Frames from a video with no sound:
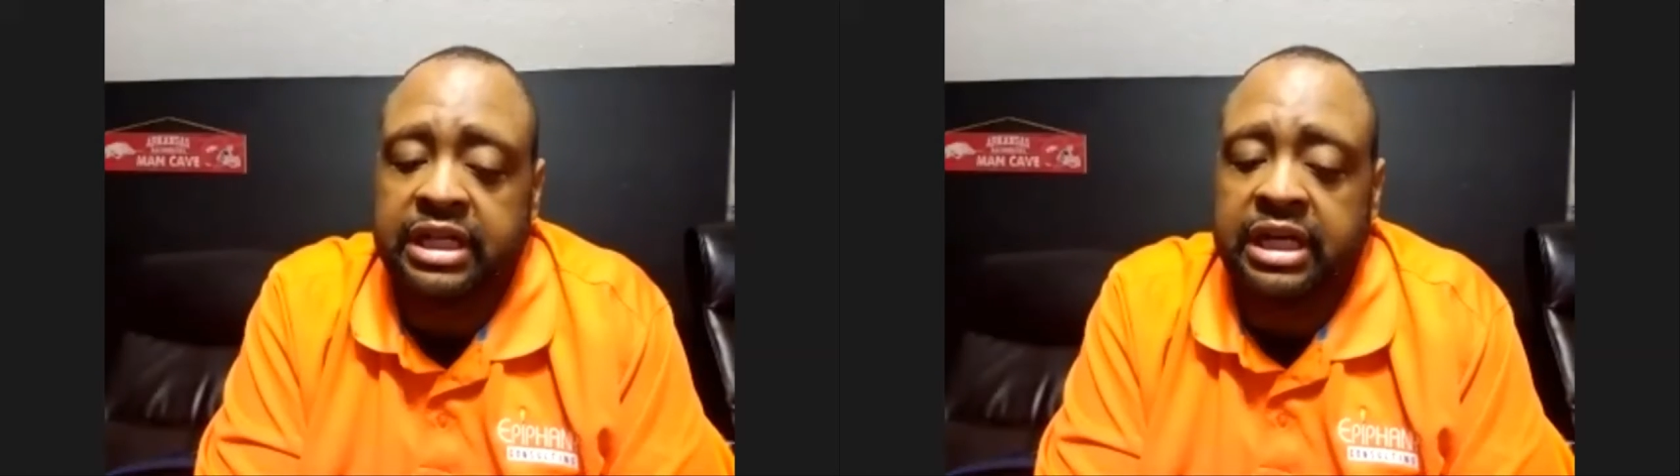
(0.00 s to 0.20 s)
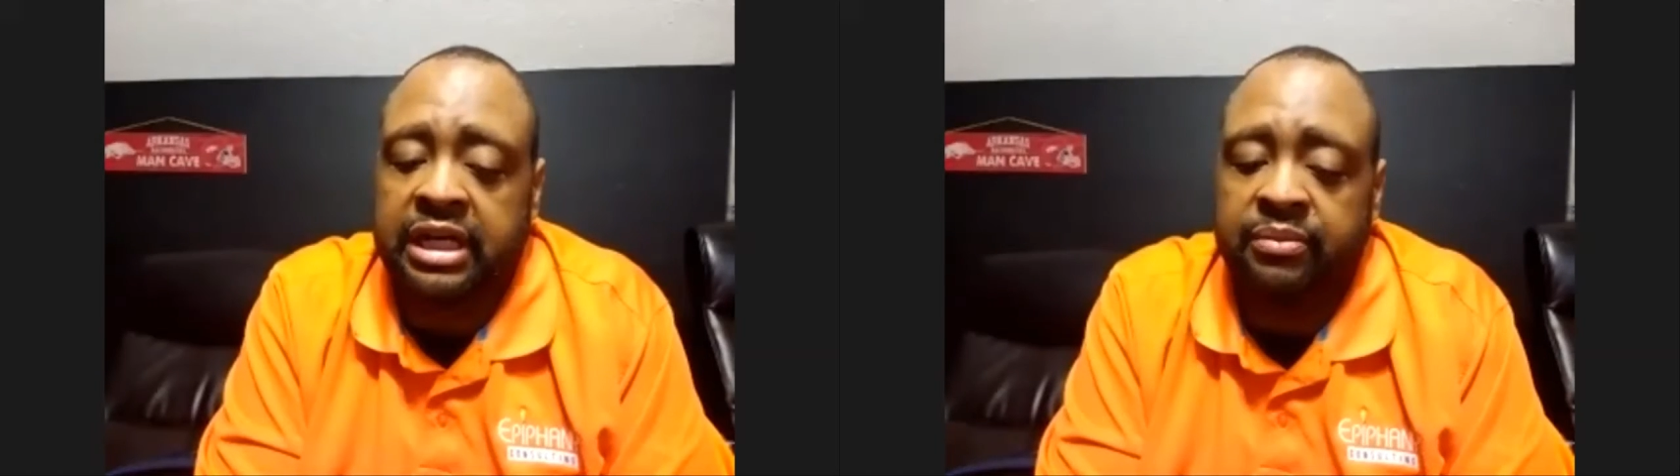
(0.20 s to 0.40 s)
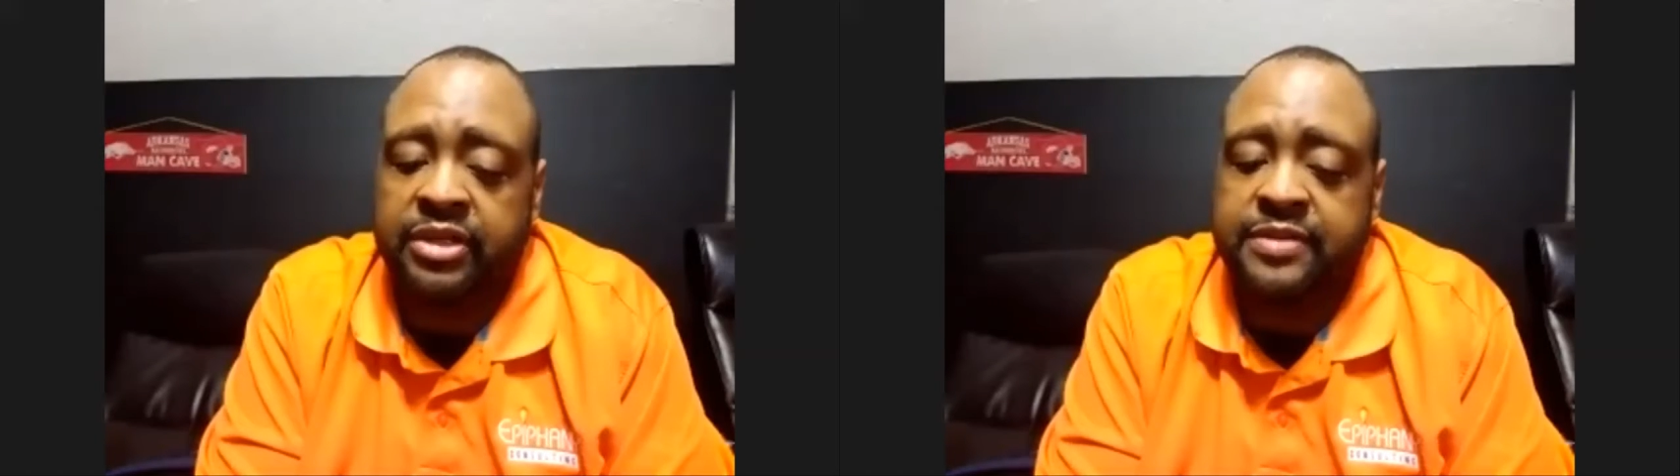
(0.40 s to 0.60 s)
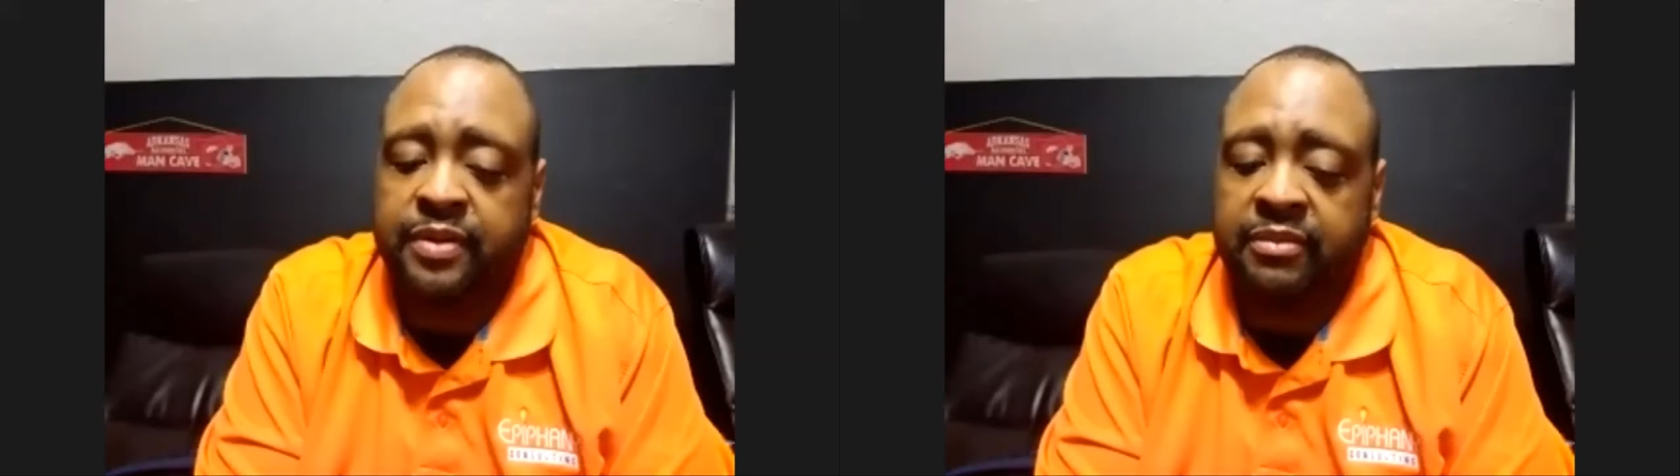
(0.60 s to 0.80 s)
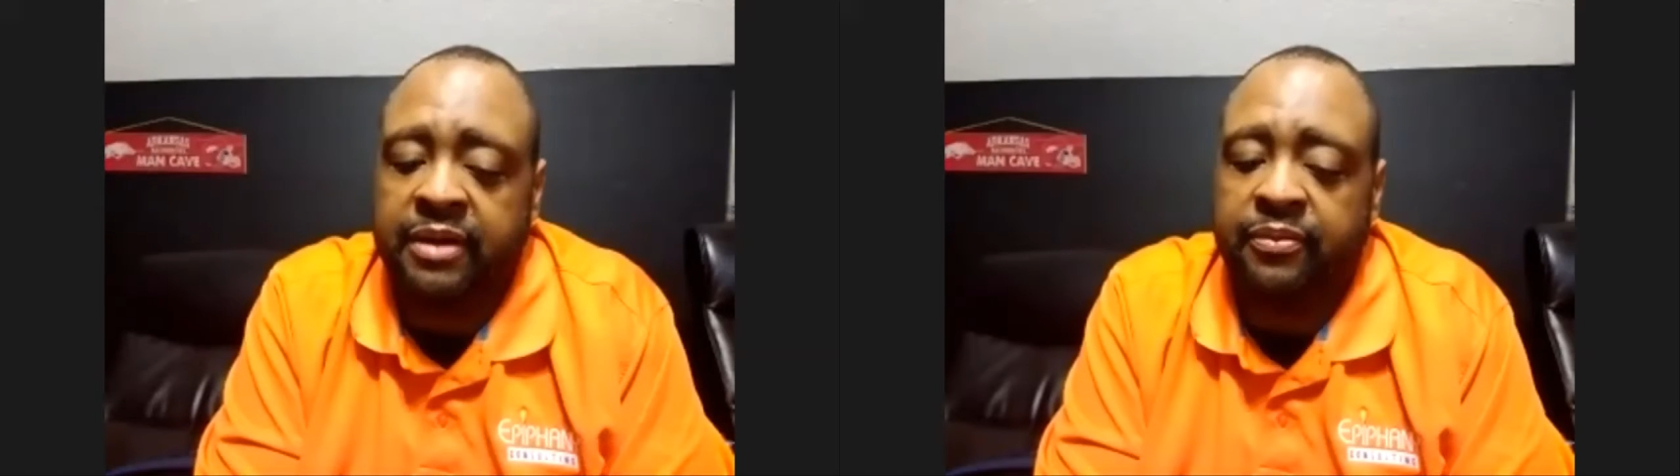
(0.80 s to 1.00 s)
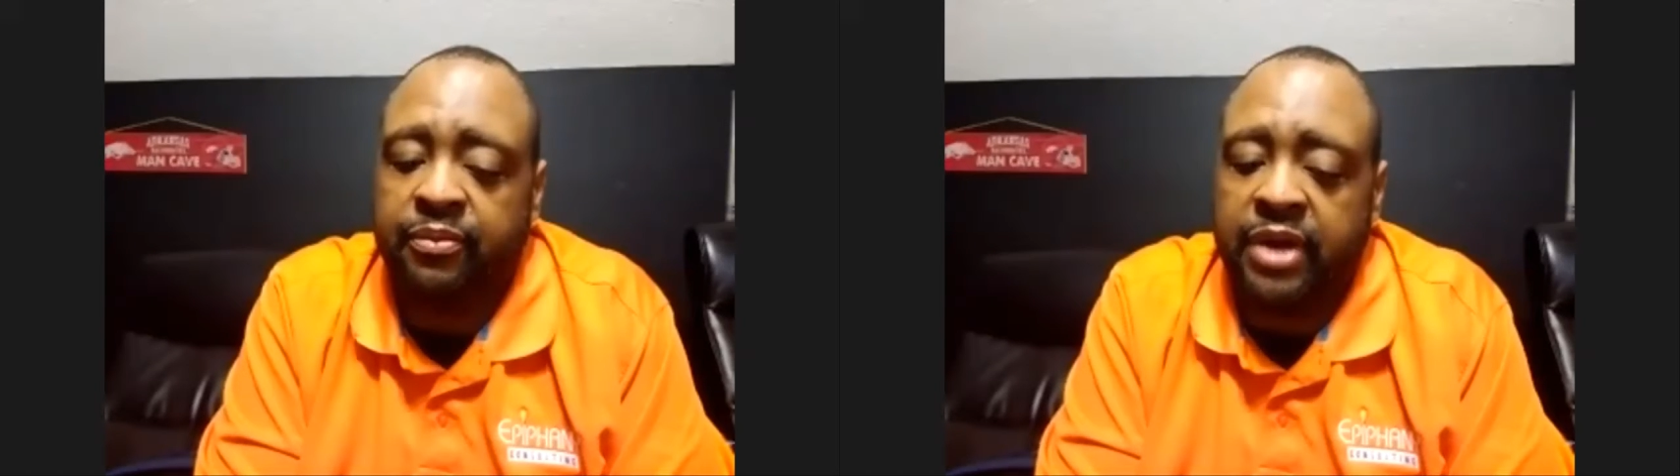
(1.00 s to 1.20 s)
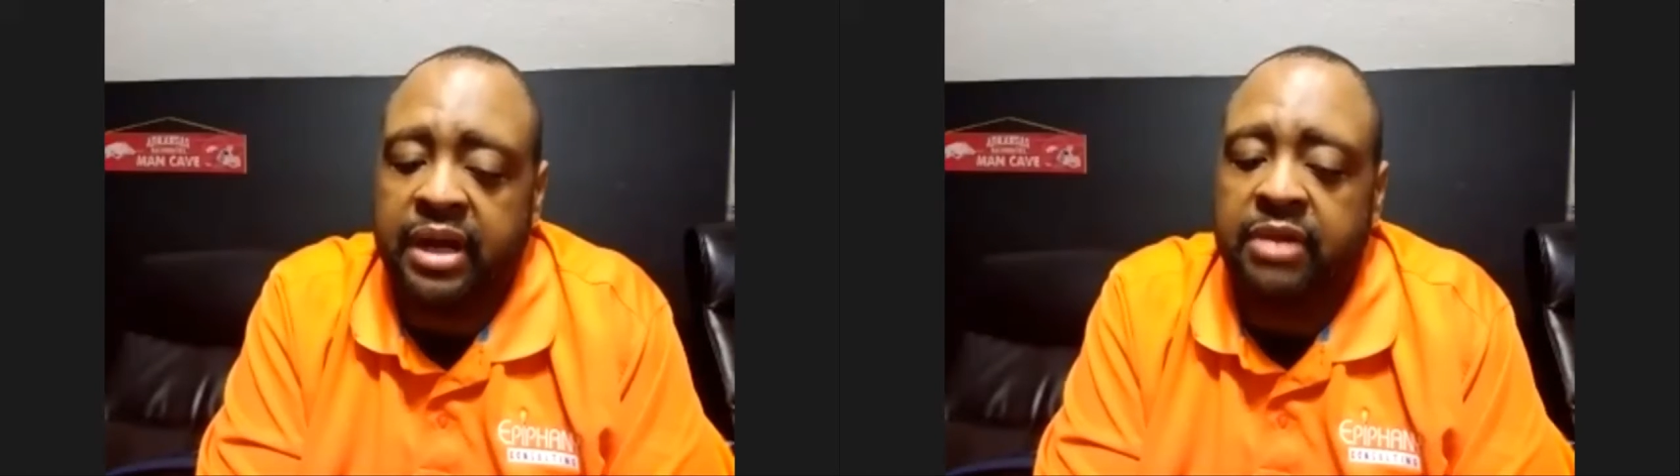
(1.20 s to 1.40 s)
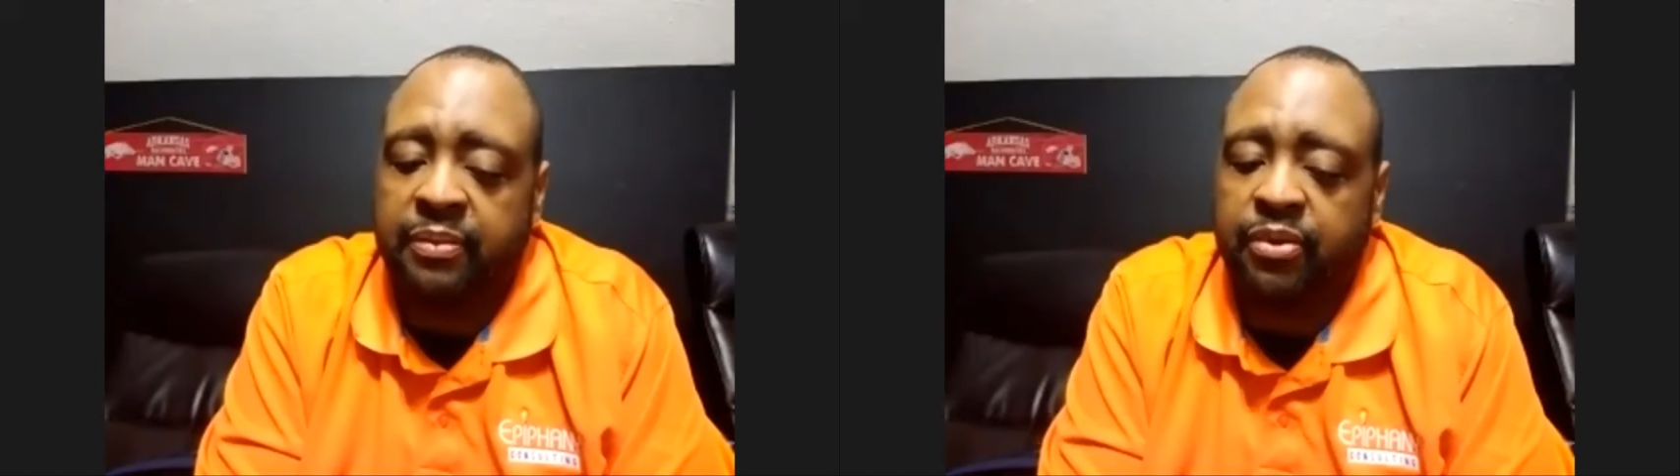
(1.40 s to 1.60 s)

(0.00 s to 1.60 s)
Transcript: It's part of my